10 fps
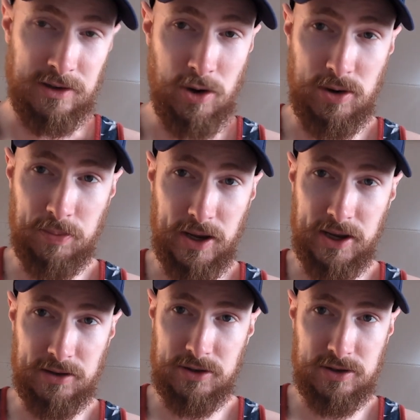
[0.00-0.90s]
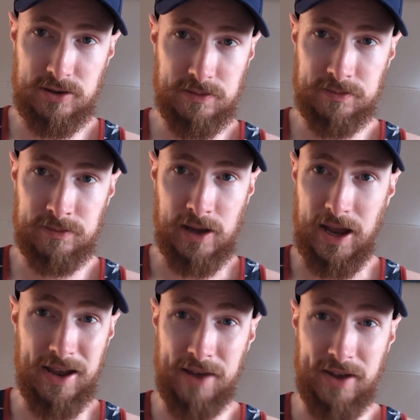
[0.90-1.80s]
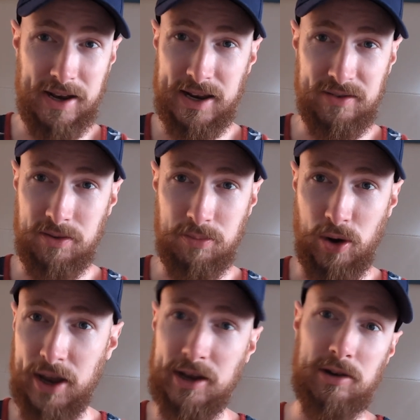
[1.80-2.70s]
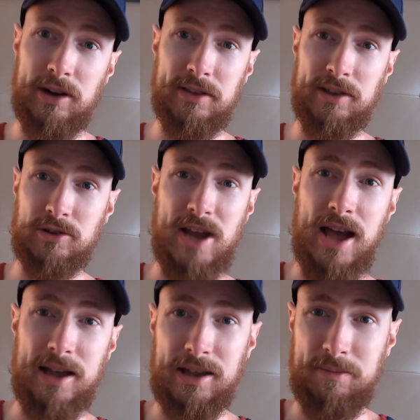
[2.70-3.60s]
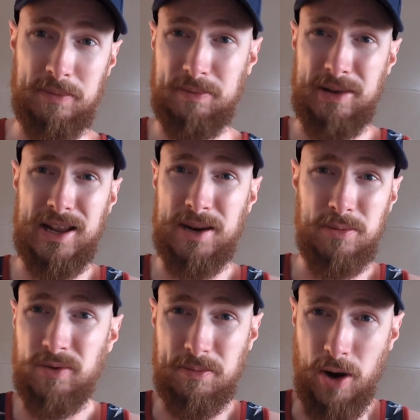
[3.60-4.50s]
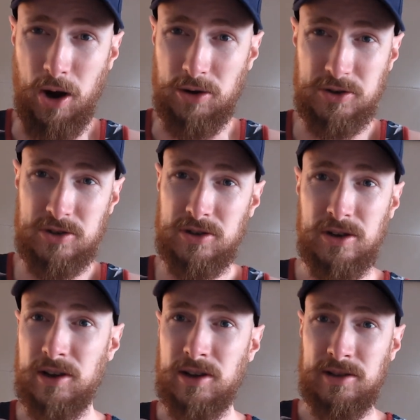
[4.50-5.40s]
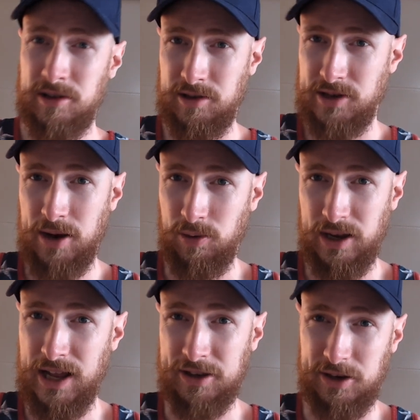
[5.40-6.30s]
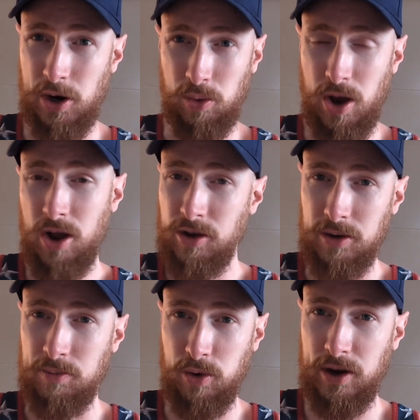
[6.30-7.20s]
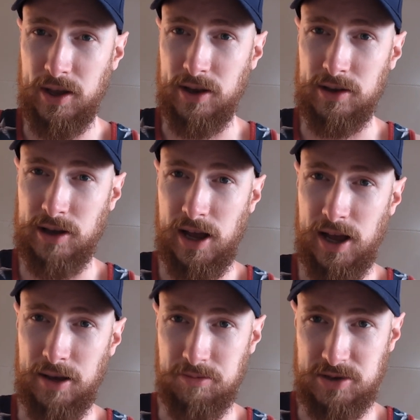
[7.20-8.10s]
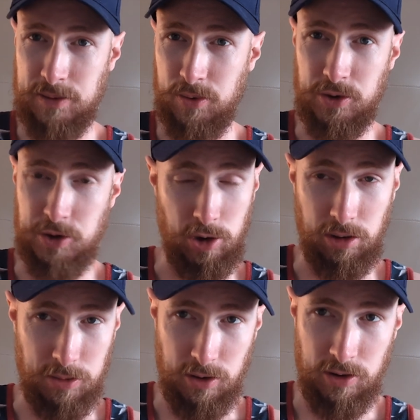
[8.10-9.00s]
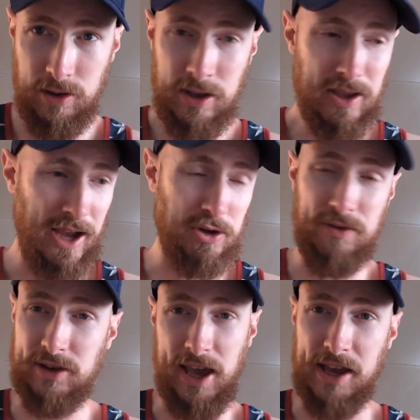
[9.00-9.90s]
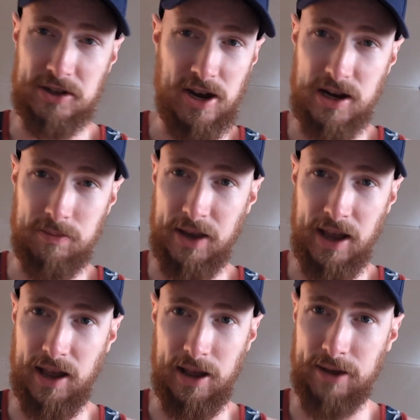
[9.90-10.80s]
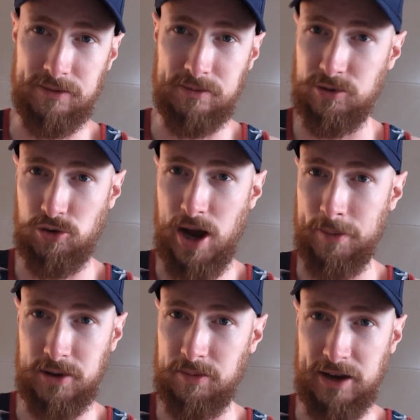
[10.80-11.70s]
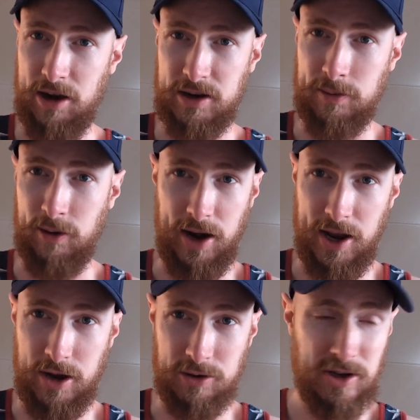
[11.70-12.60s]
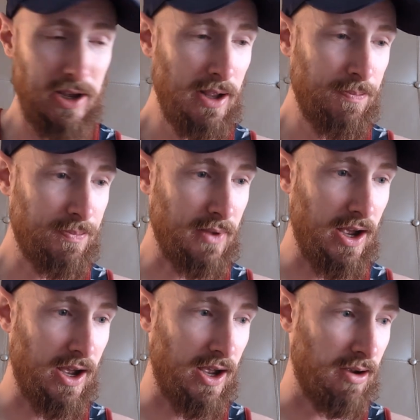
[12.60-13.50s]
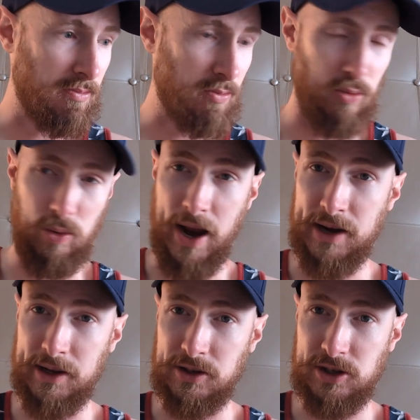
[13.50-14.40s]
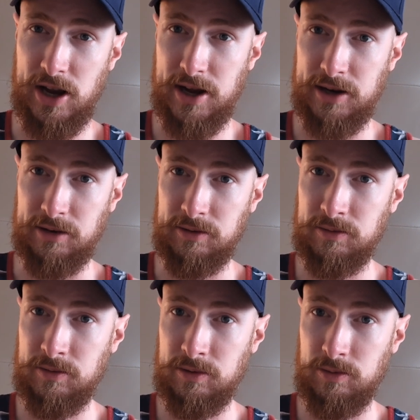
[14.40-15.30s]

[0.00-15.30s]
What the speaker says: no complaints. I haven't had any of them break or anything. There's not a lot of moving parts. There's not really a lot that go wrong. They're pretty simple and durable. I do have a case on them, but yeah, I've dropped them, carried them around, rain and sun and